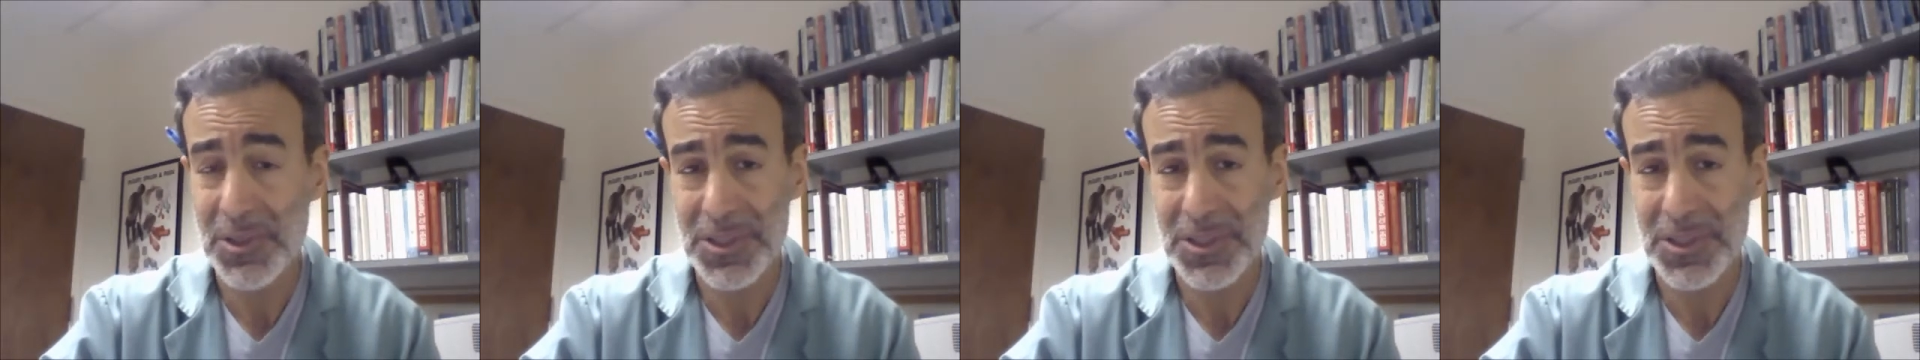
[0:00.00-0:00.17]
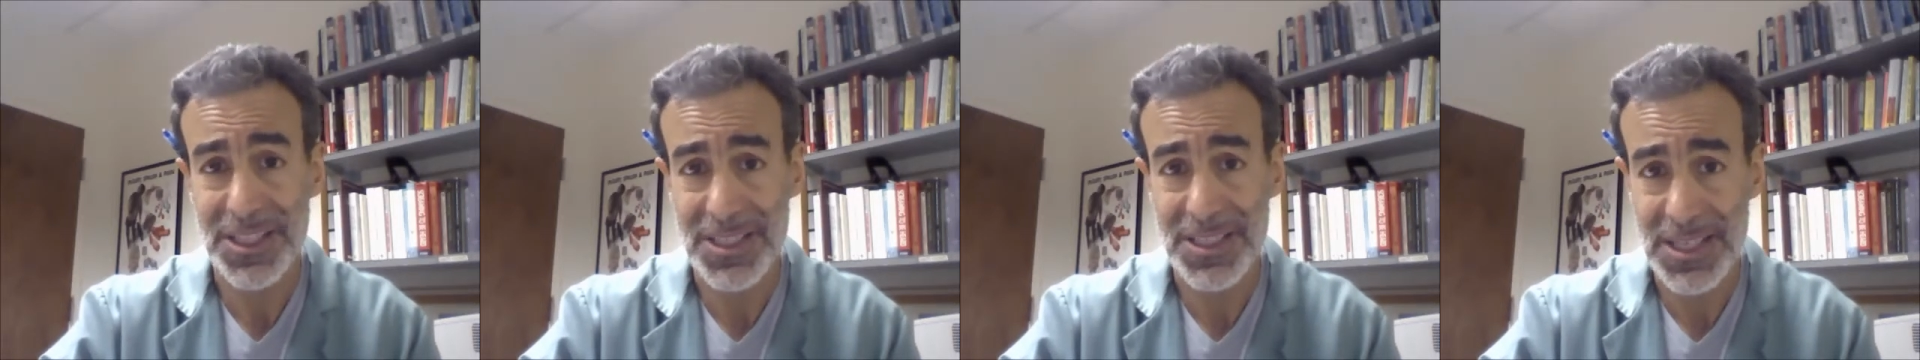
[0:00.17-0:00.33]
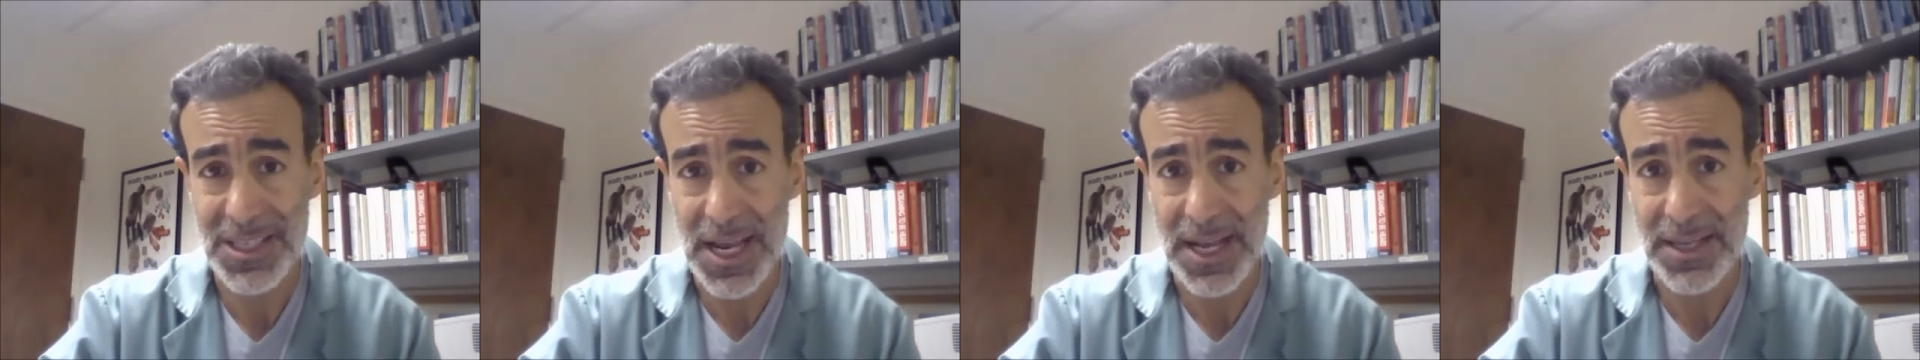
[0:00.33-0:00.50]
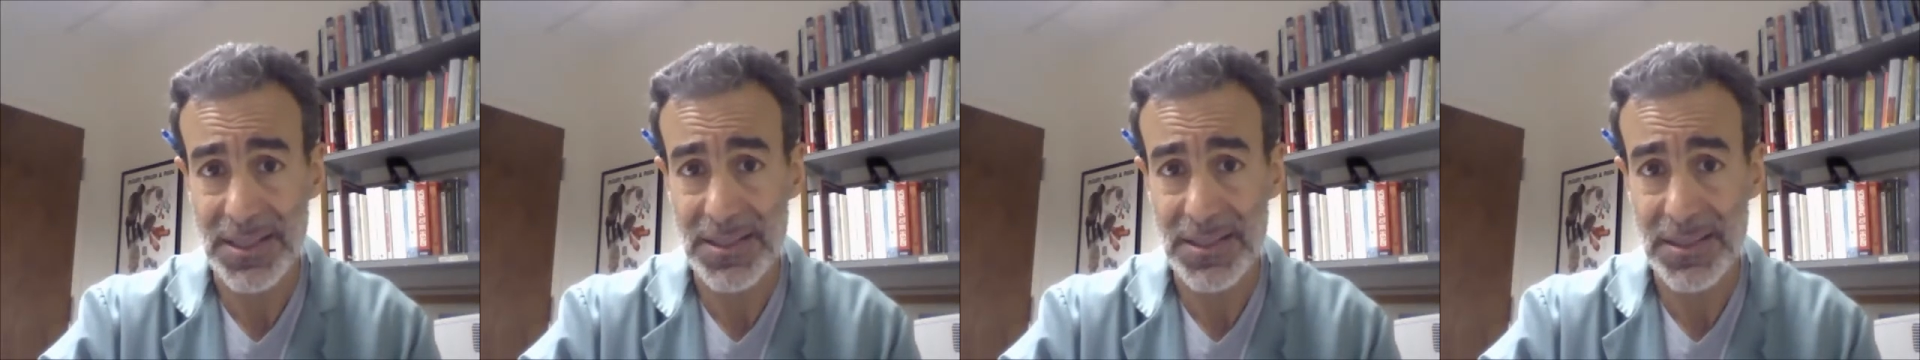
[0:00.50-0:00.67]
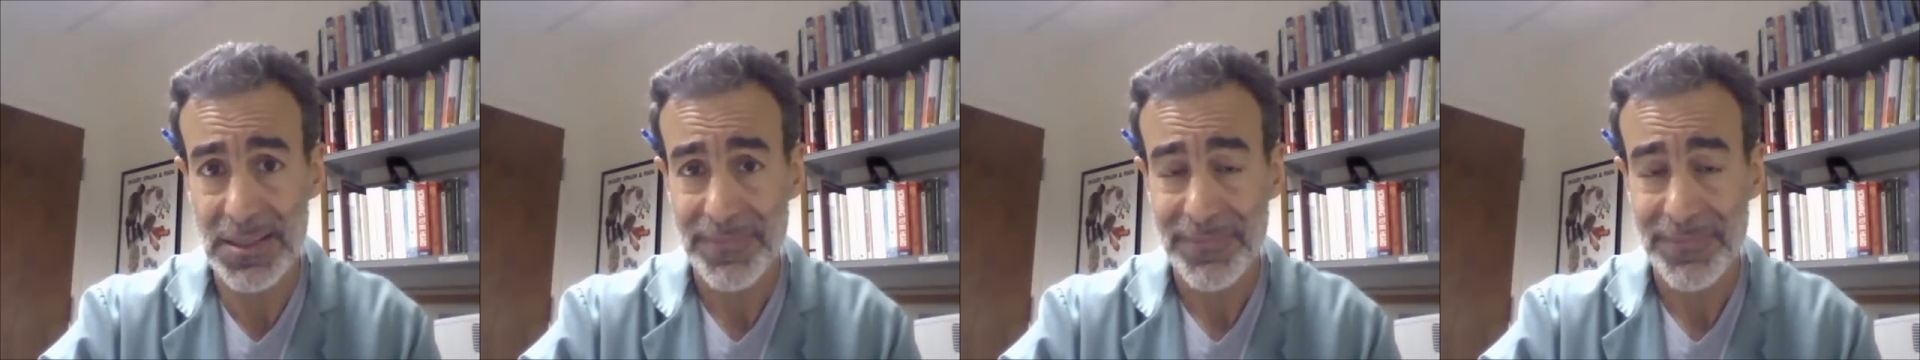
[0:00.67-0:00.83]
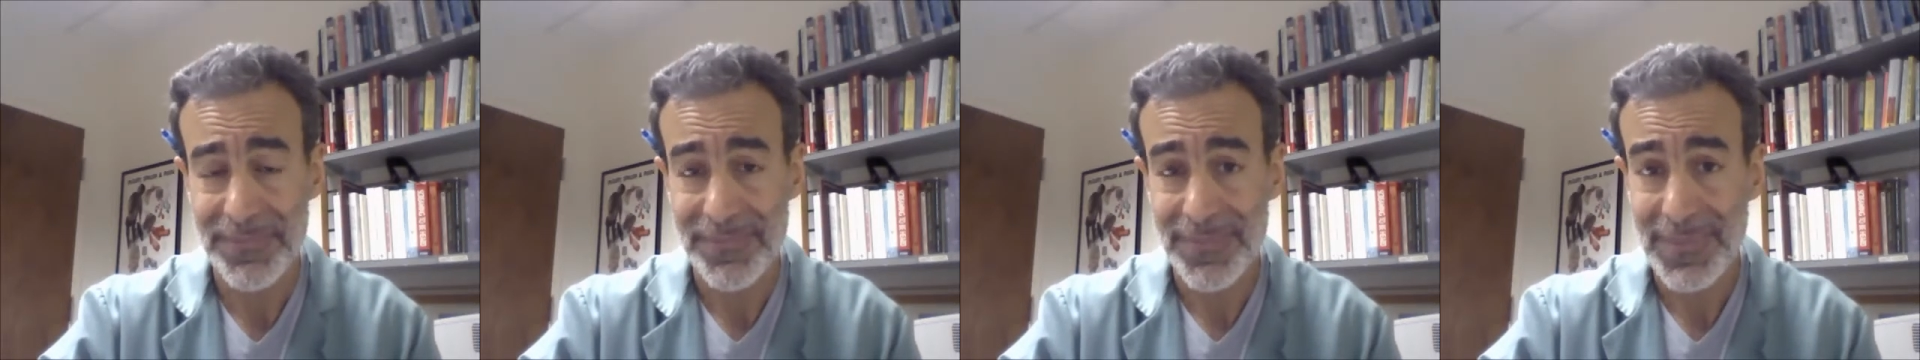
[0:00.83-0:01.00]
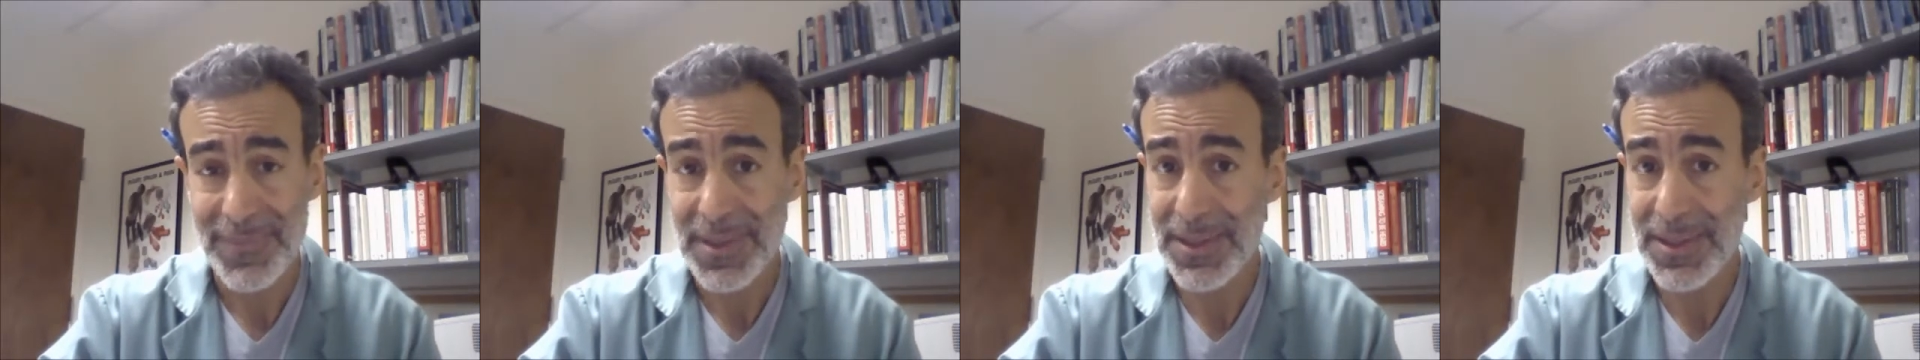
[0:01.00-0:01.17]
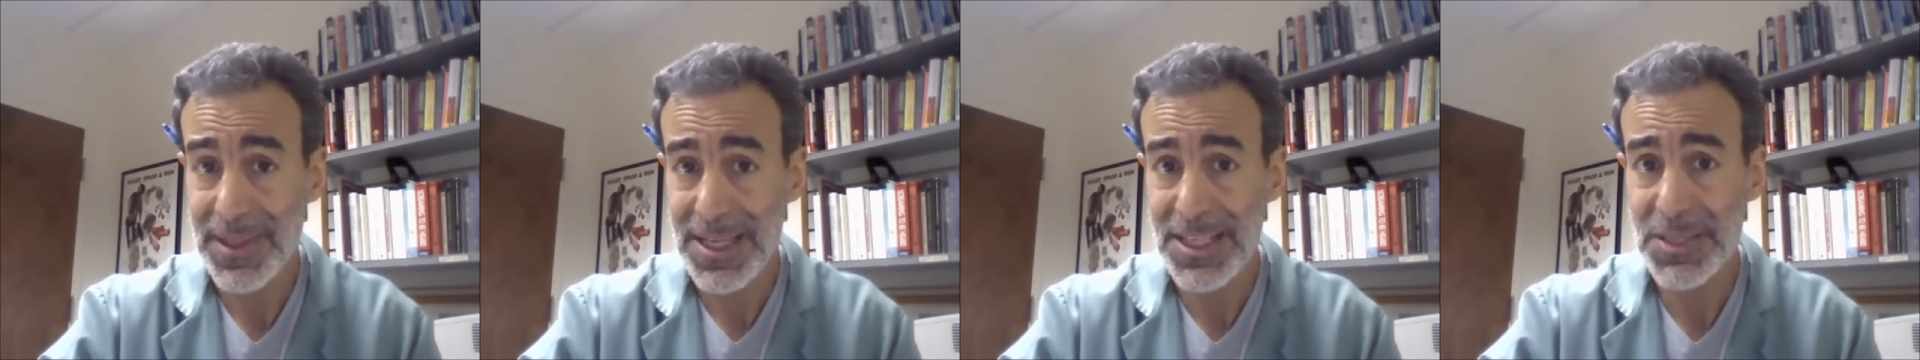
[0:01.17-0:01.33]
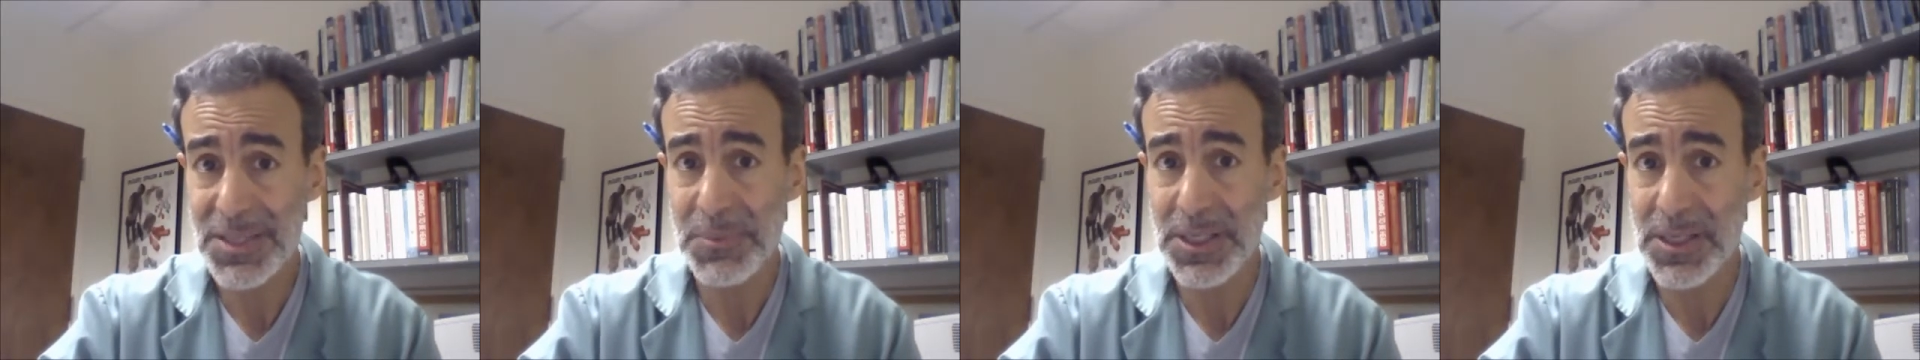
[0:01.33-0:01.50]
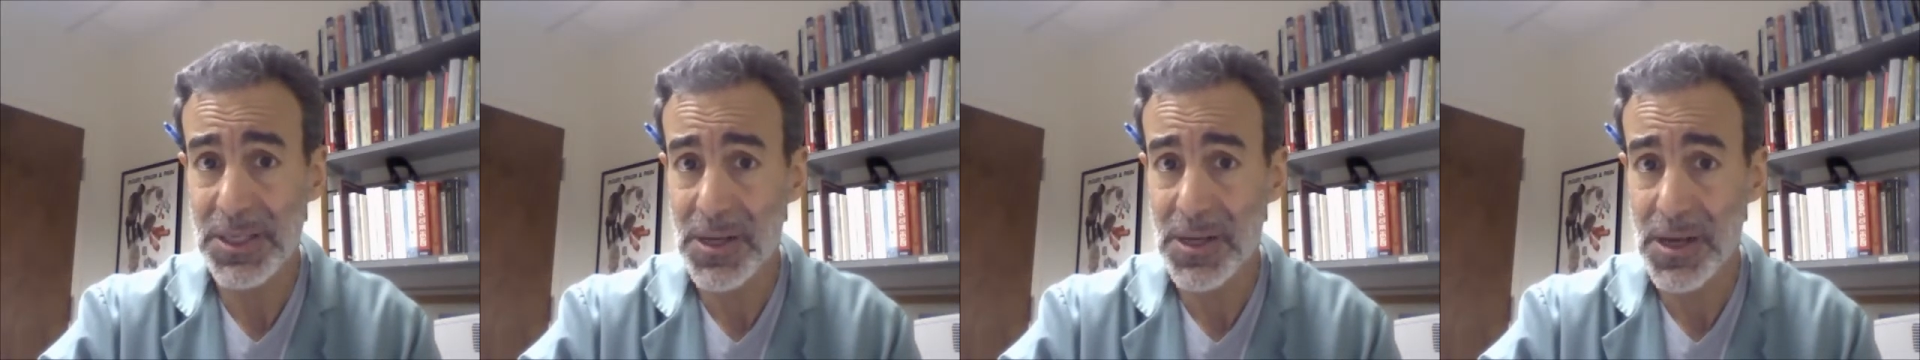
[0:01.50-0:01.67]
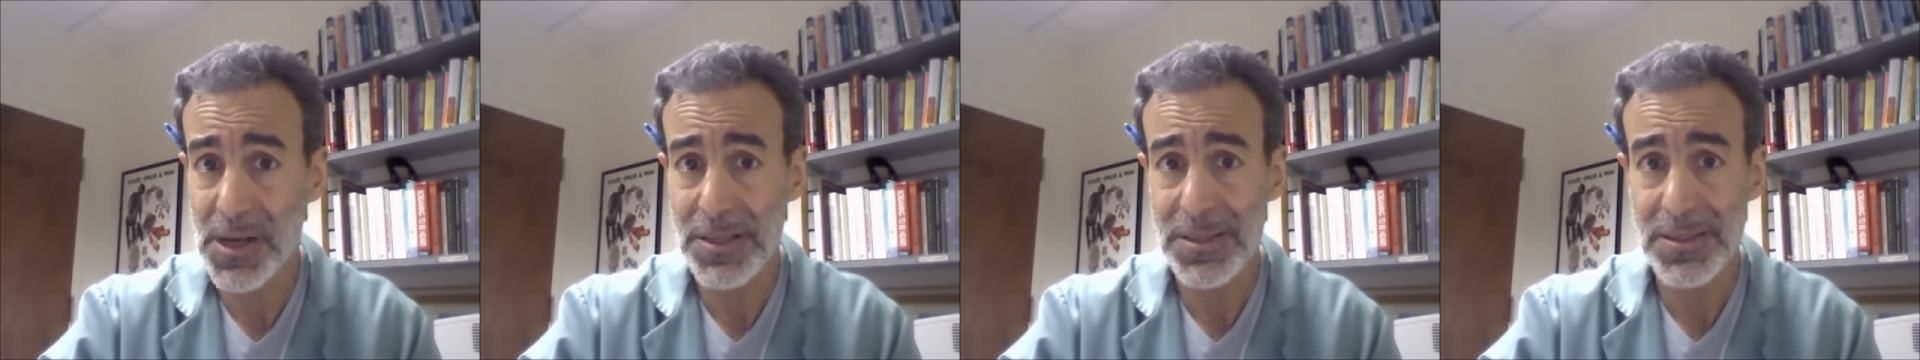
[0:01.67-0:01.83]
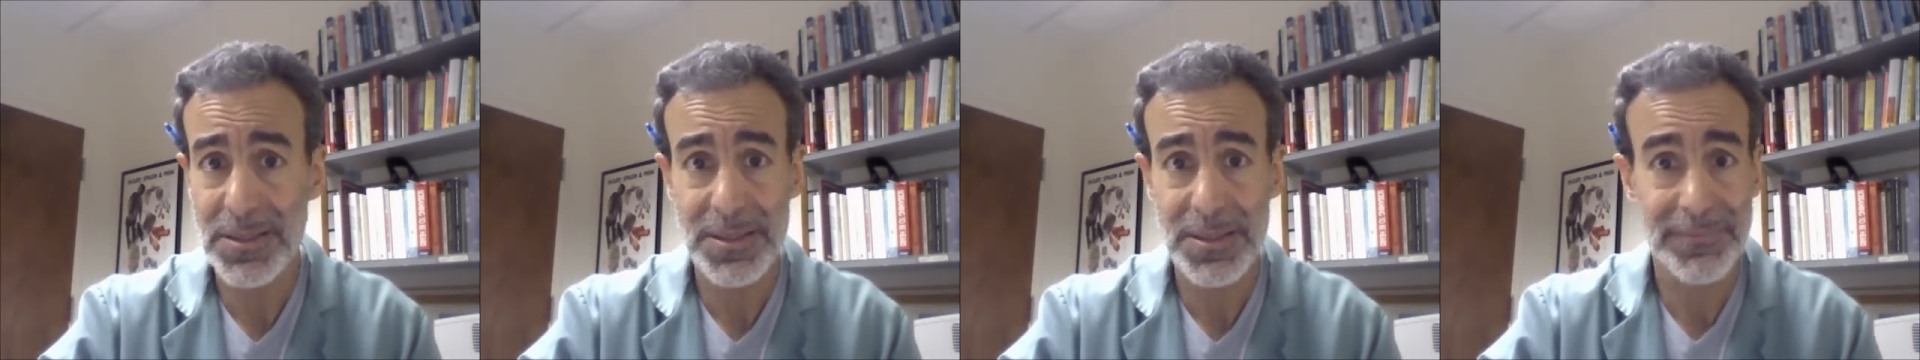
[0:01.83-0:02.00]
success, and that's
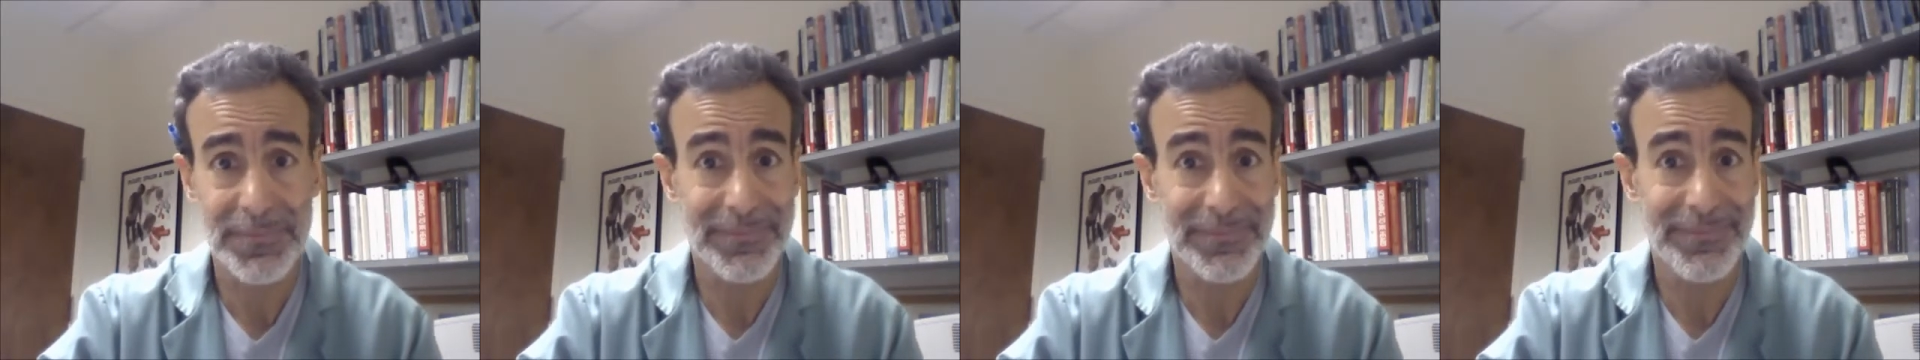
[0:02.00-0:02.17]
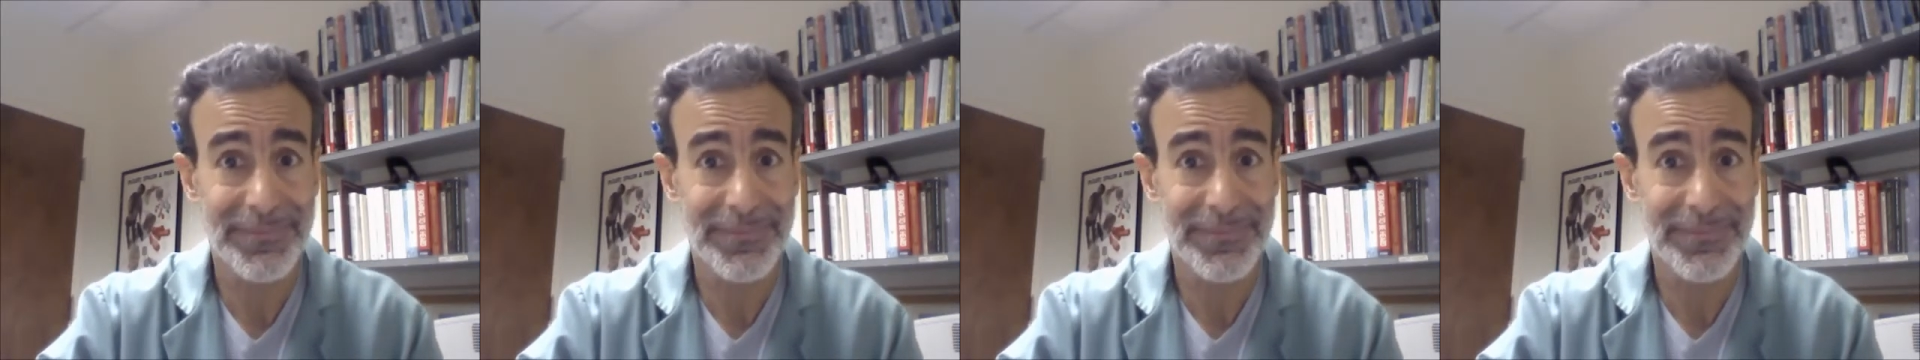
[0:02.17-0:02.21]
because